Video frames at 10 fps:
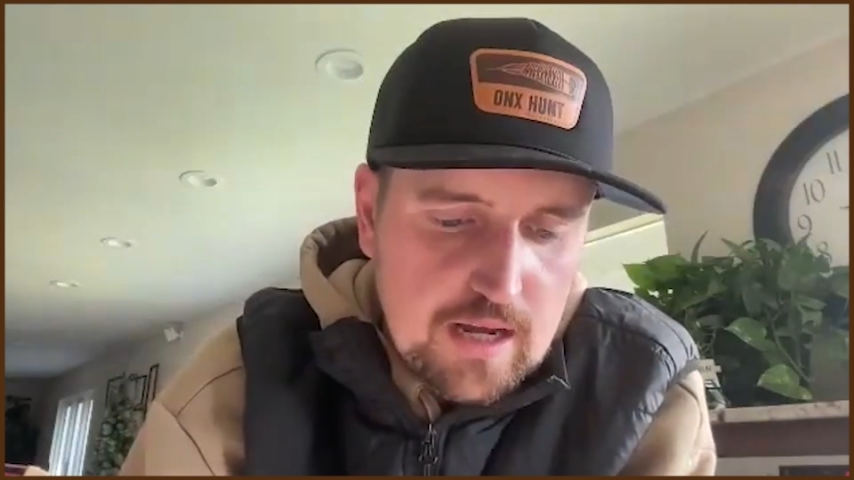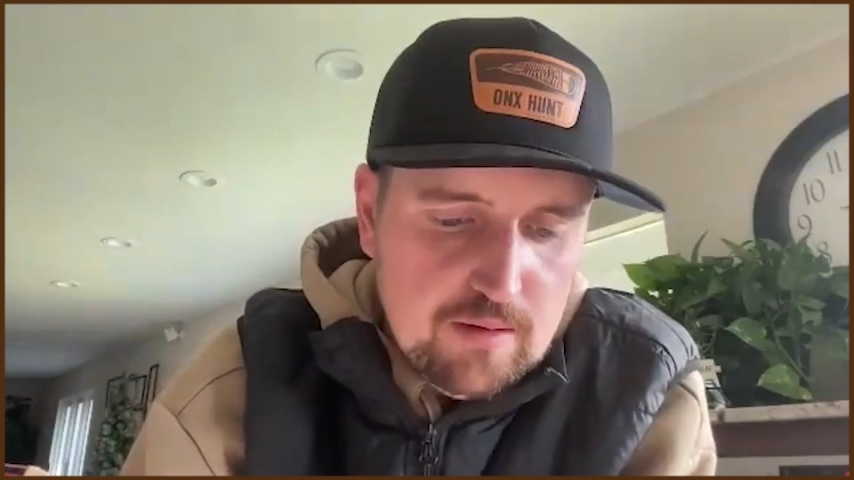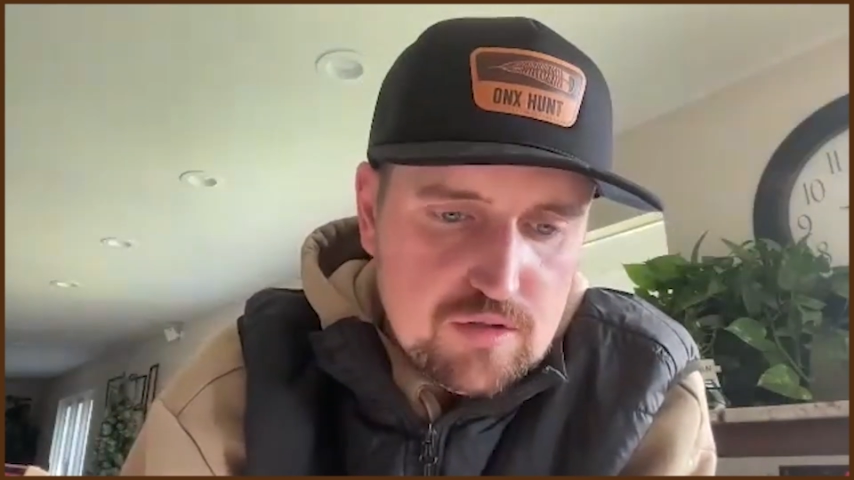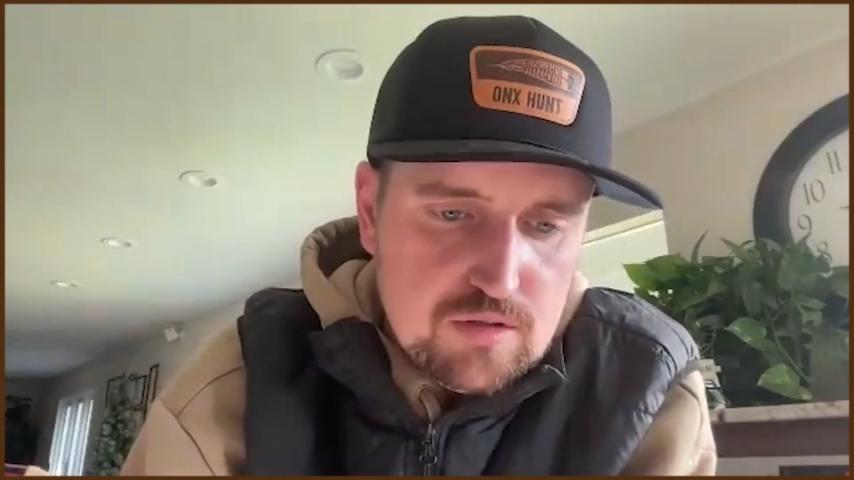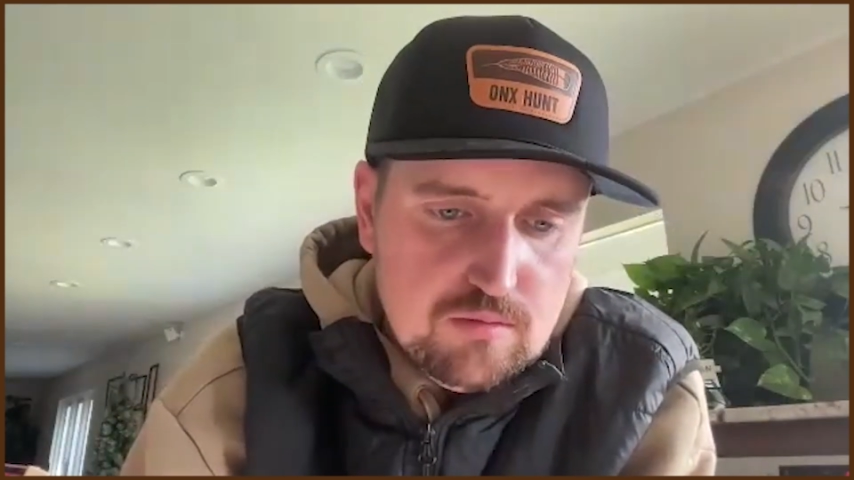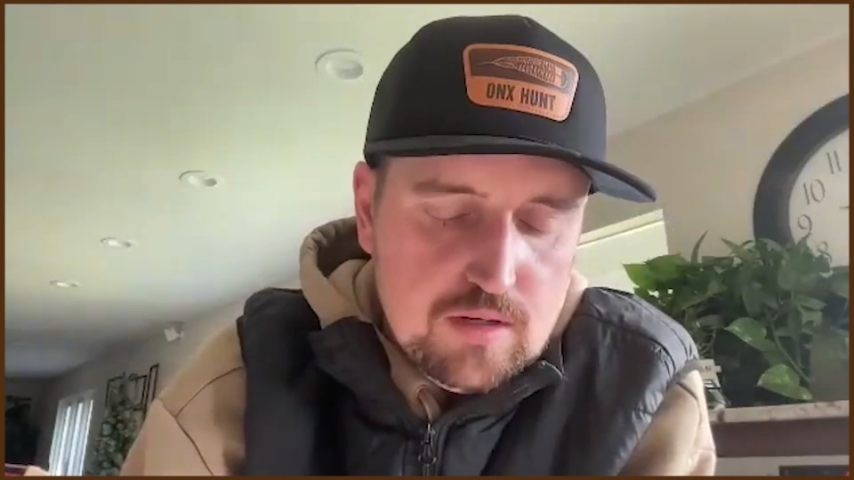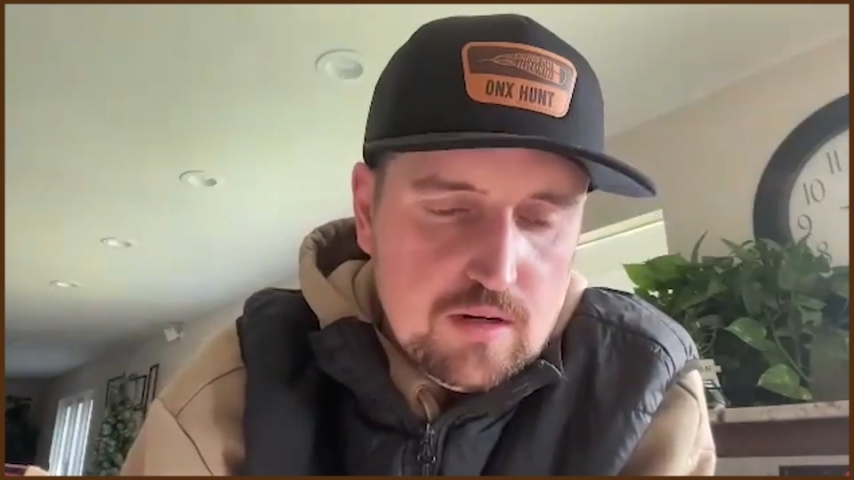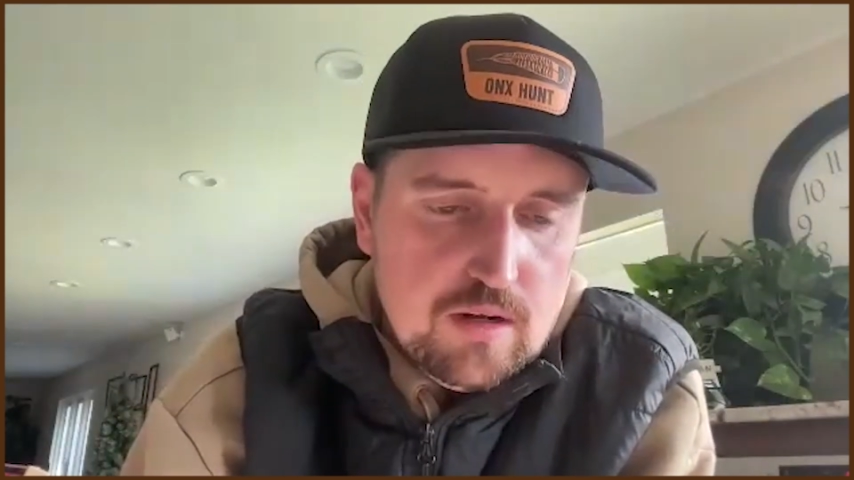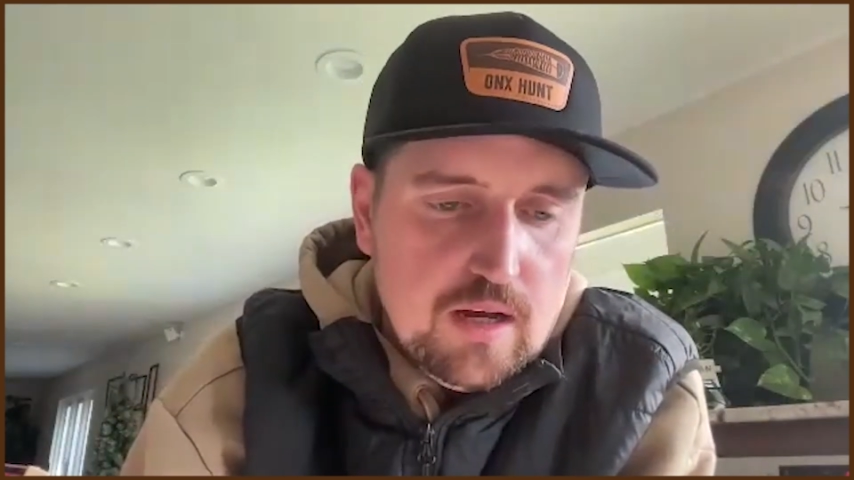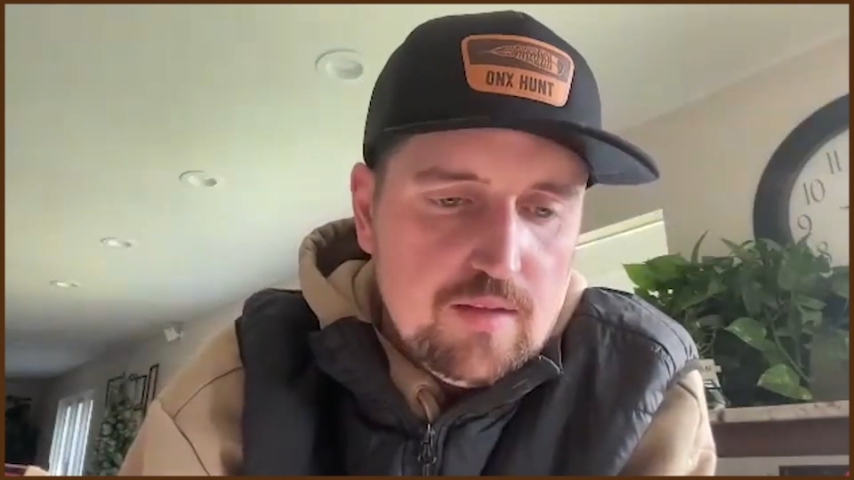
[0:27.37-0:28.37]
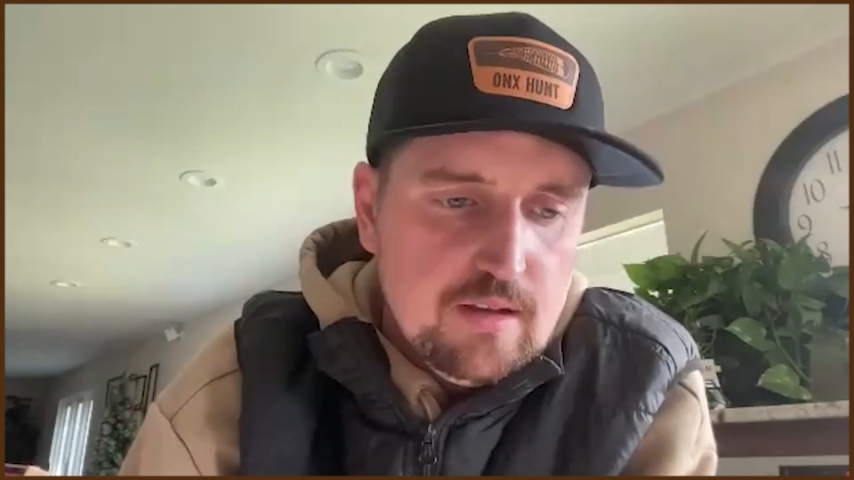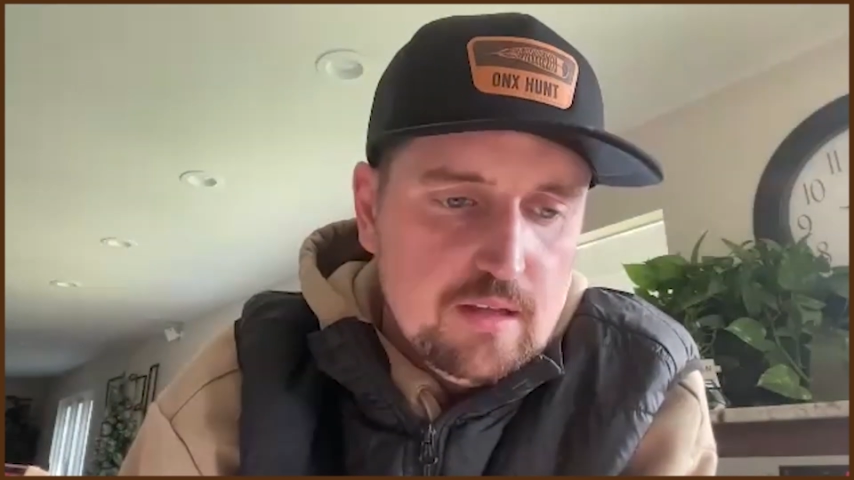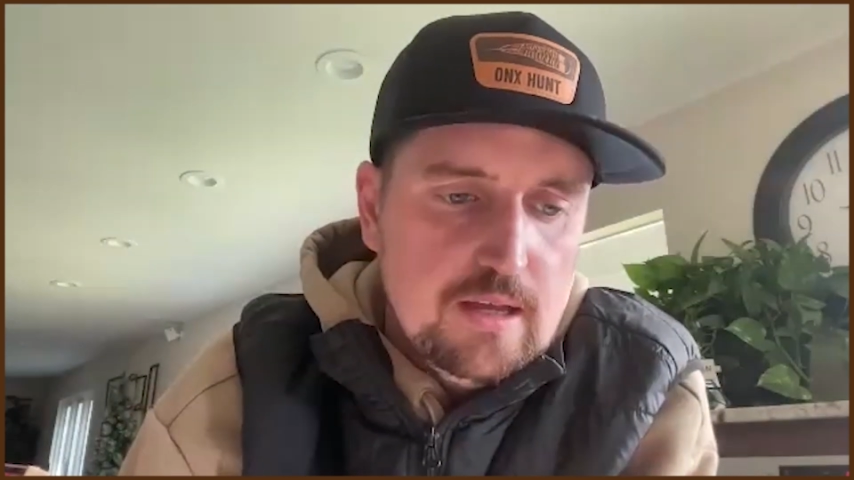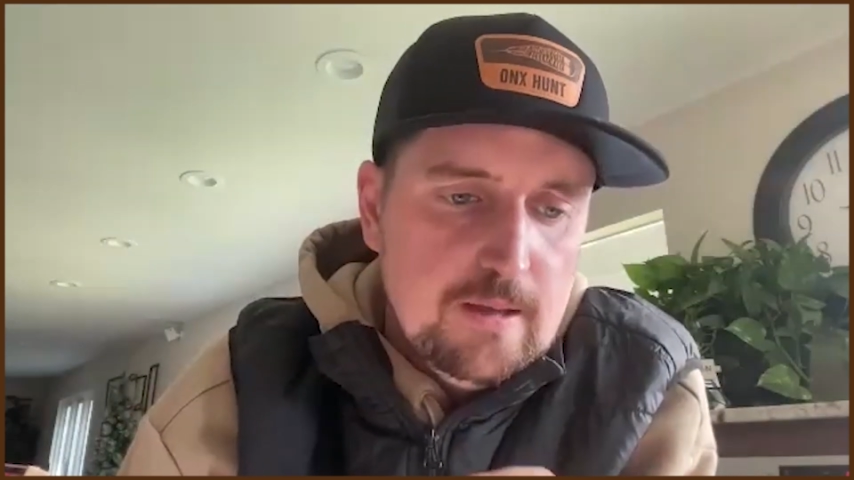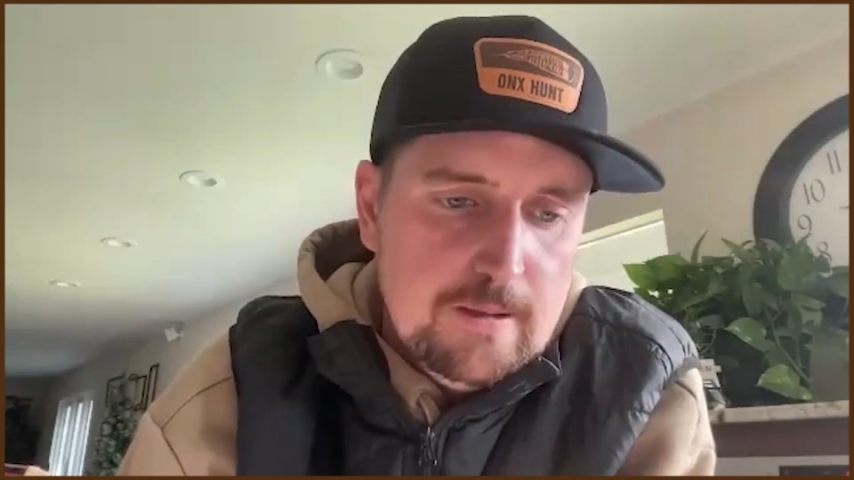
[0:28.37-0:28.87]
I was you know
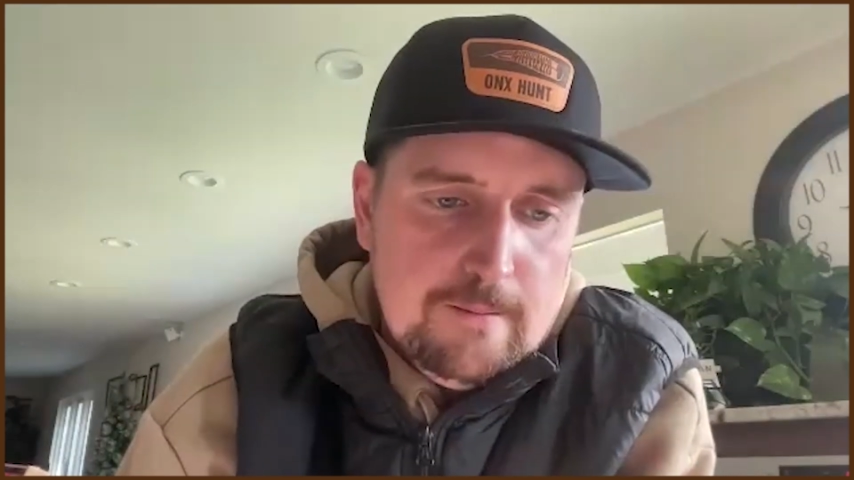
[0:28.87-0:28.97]
hunting